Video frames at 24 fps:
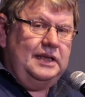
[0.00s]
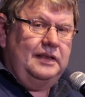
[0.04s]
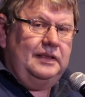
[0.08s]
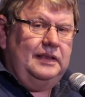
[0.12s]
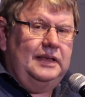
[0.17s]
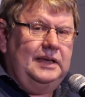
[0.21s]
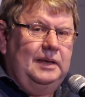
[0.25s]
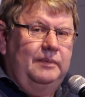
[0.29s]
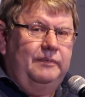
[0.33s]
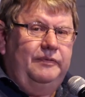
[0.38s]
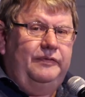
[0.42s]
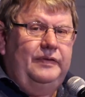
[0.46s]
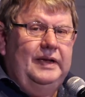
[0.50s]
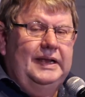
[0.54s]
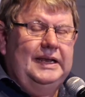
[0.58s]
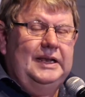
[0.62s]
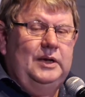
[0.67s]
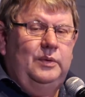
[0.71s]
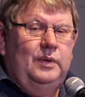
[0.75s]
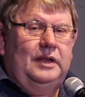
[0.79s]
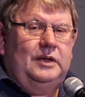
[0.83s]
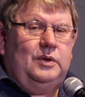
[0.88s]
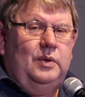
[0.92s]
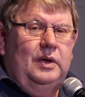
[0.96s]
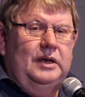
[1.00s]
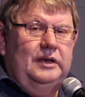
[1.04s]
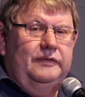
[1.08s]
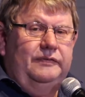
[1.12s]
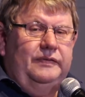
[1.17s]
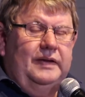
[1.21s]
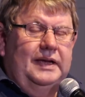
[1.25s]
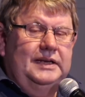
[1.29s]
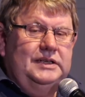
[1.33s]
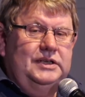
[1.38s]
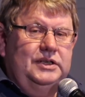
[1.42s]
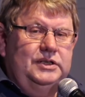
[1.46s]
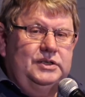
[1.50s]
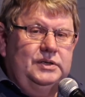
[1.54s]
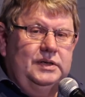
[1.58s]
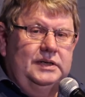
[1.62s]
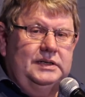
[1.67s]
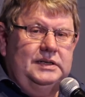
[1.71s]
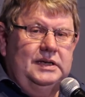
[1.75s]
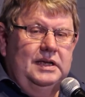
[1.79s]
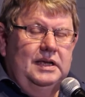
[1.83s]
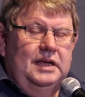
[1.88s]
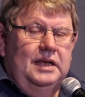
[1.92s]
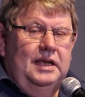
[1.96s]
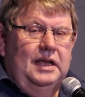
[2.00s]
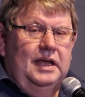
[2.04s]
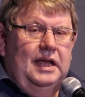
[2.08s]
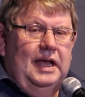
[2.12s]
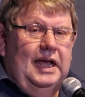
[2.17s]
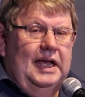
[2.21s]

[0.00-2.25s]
I think I'm fairly well qualified to do it.